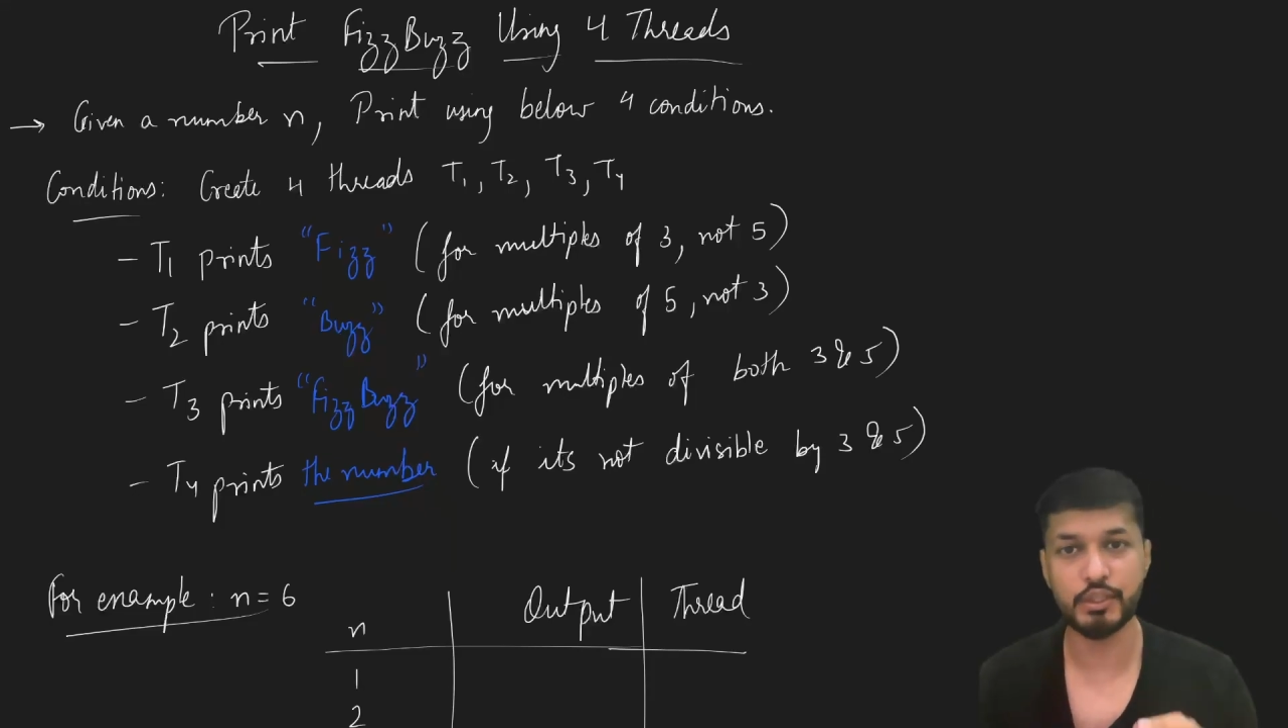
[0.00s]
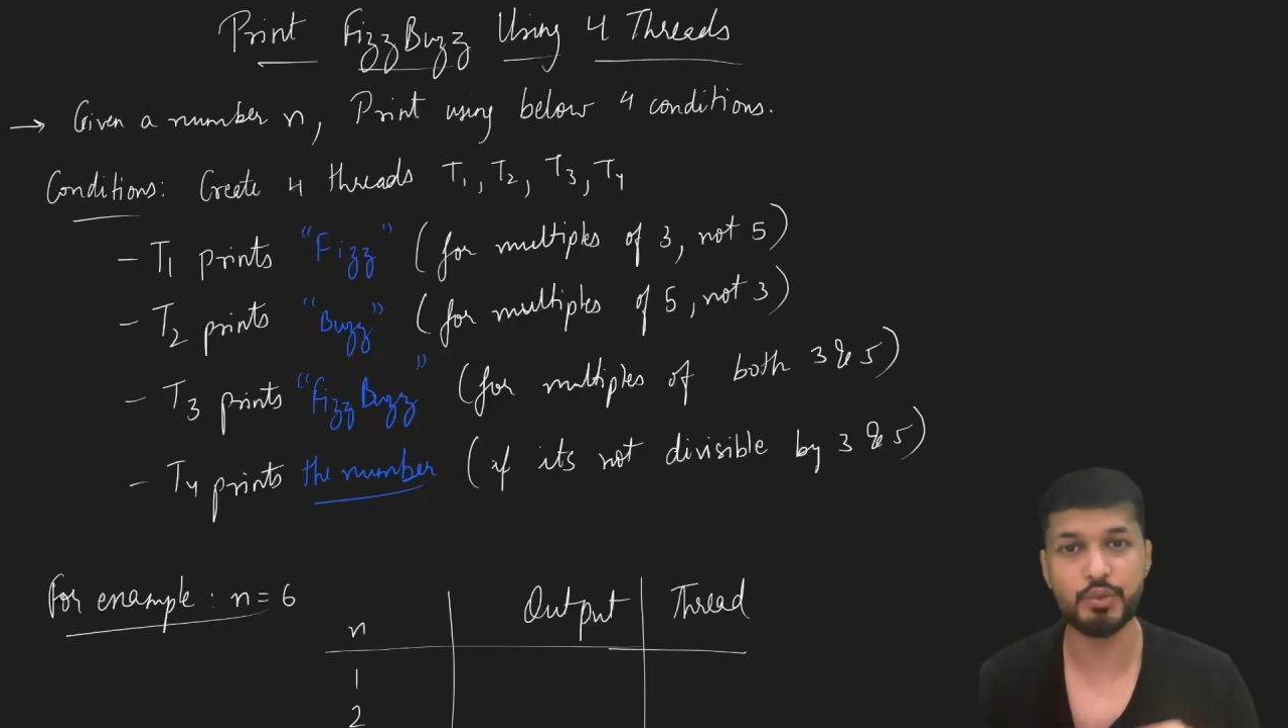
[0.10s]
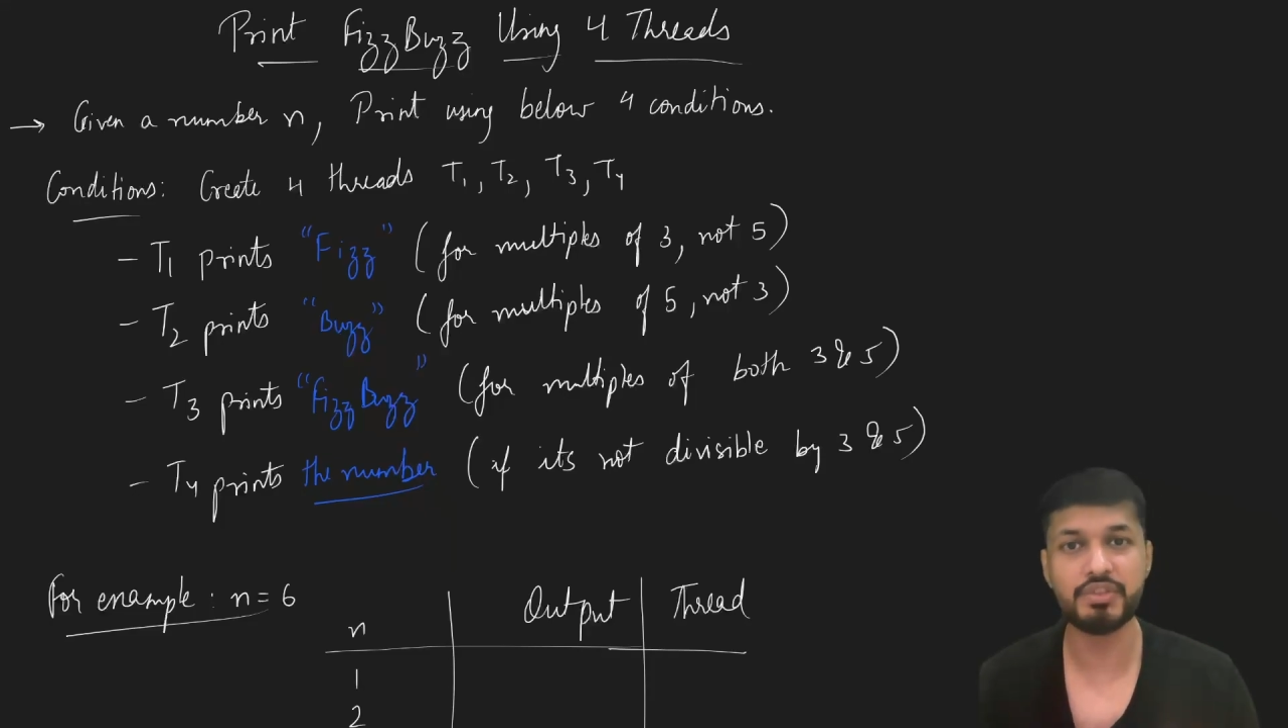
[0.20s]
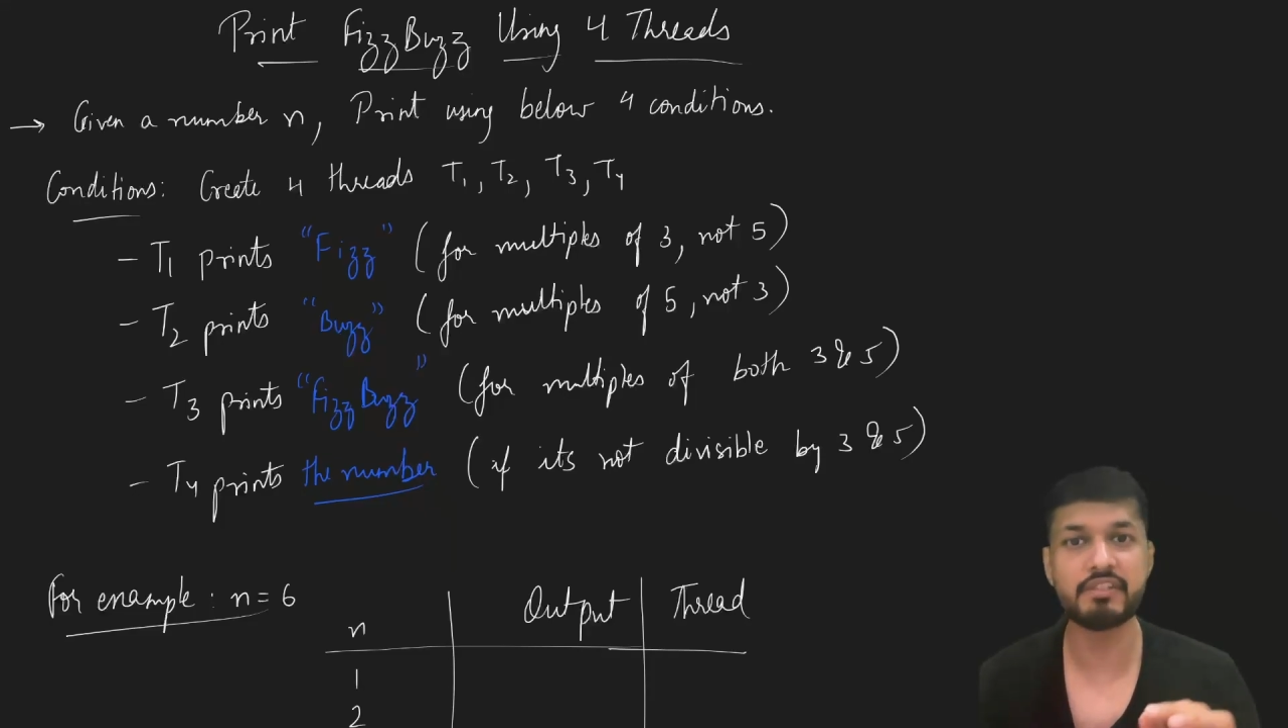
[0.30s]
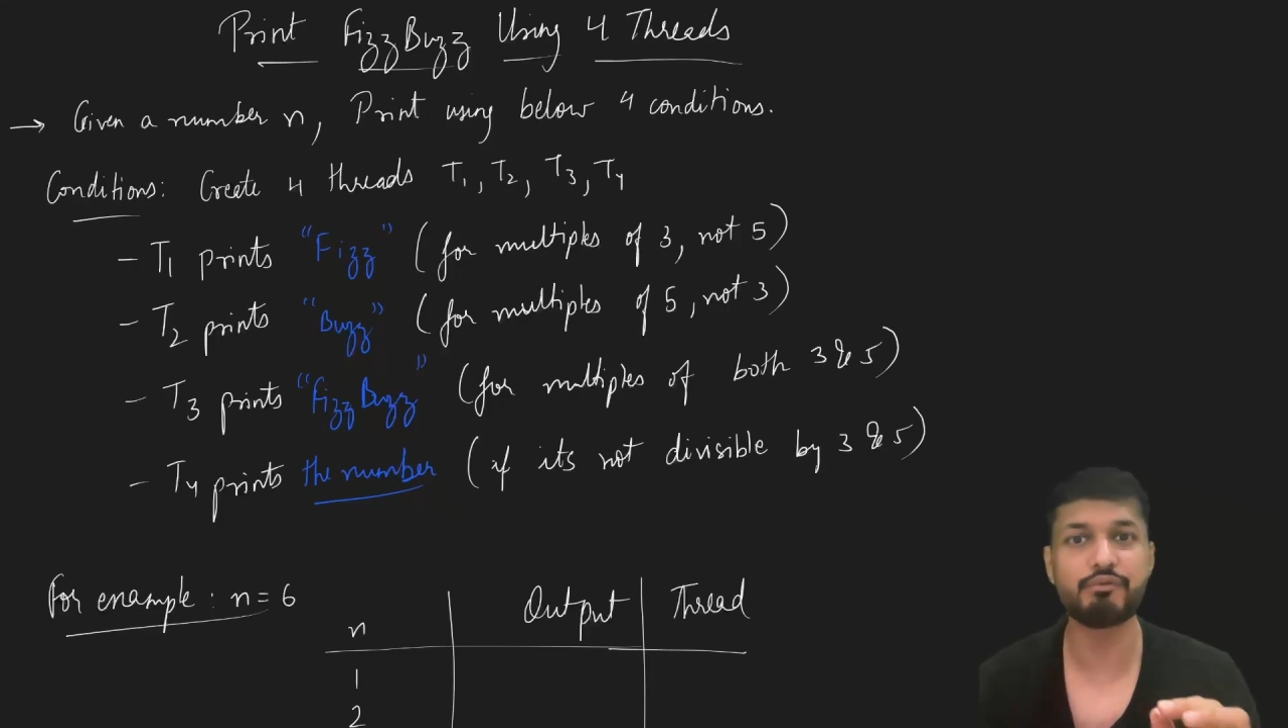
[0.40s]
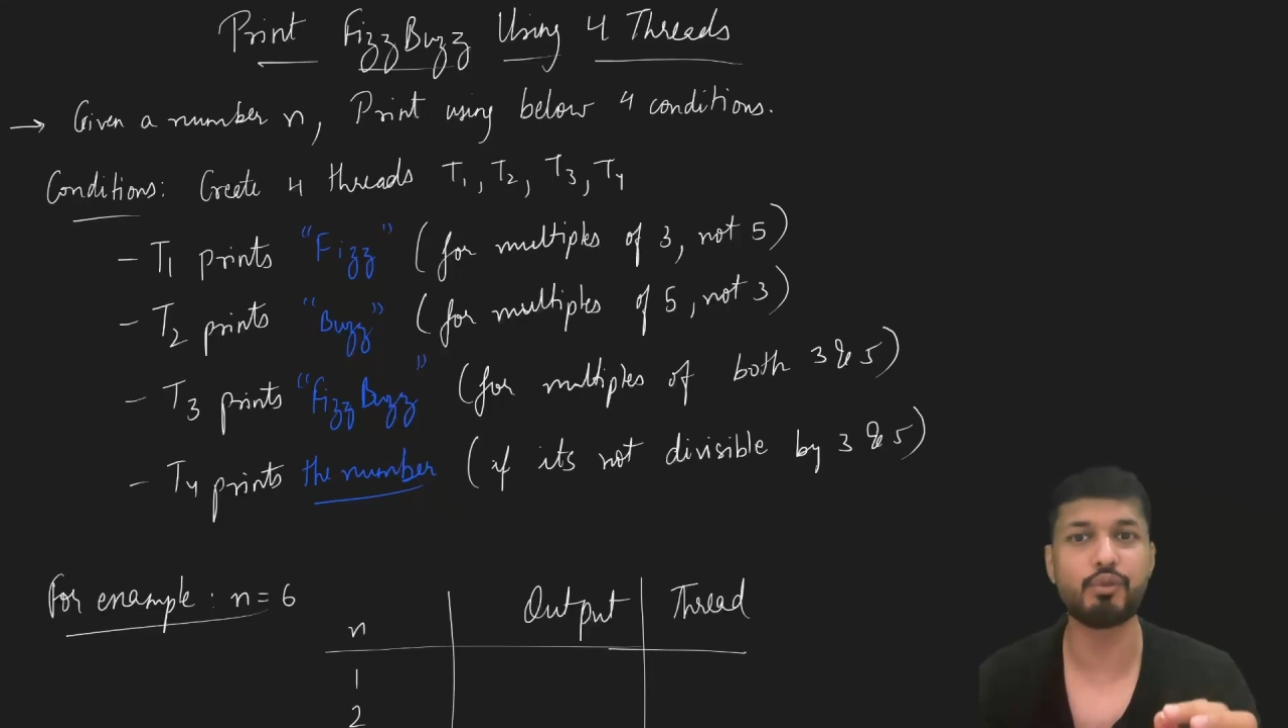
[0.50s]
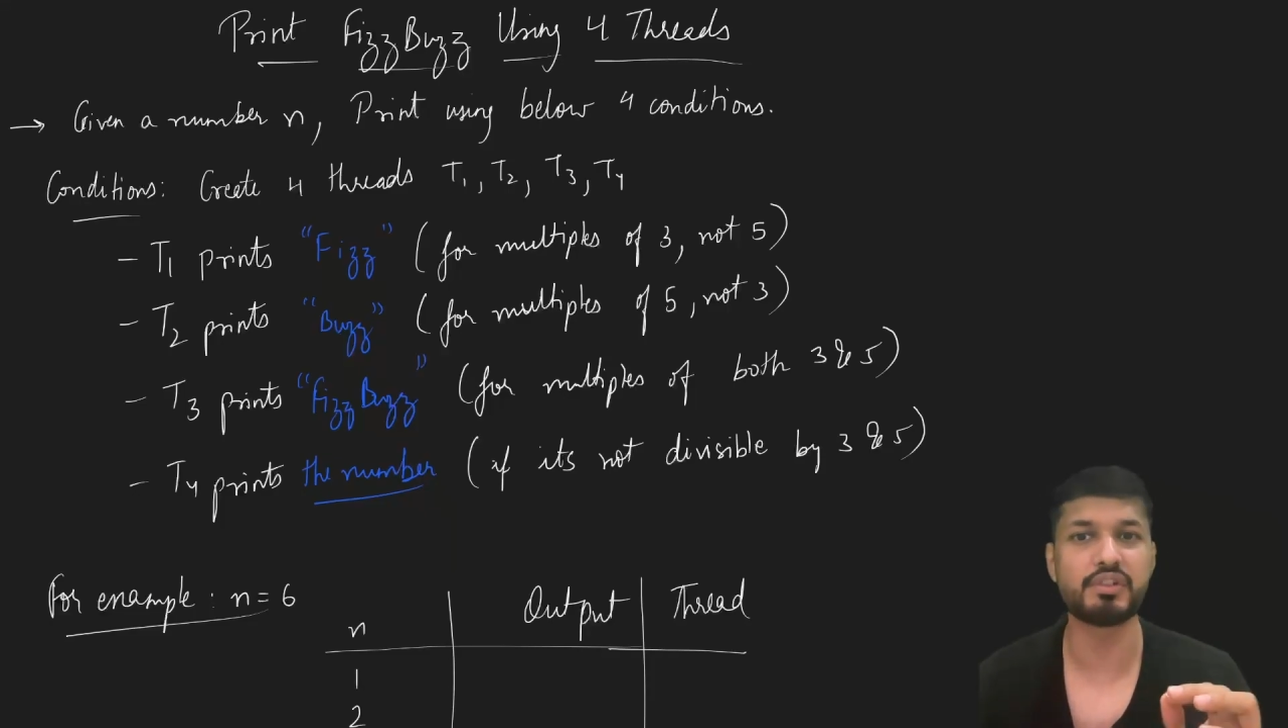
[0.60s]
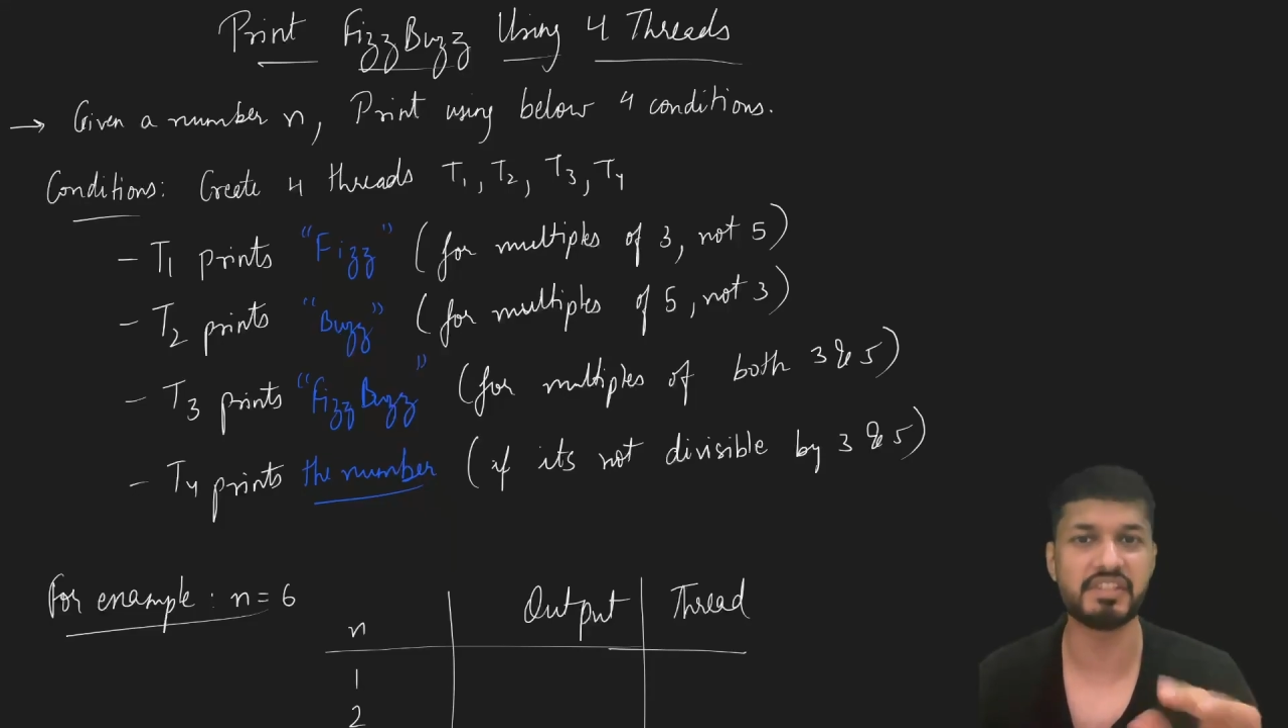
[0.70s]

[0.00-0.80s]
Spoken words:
using 4